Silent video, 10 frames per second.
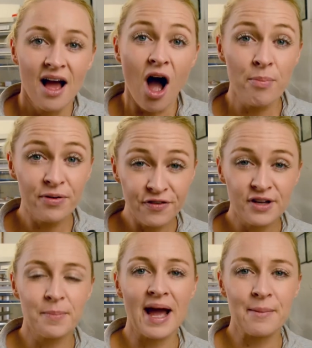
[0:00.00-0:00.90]
I prefer
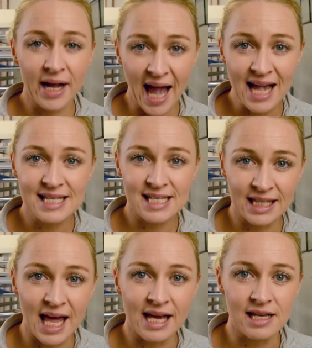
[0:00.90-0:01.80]
to bake my cakes in
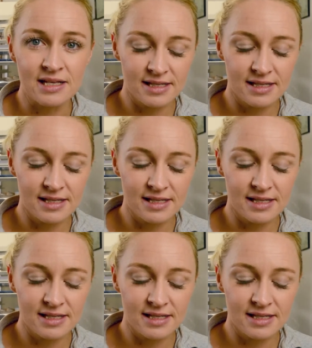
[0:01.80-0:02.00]
layers.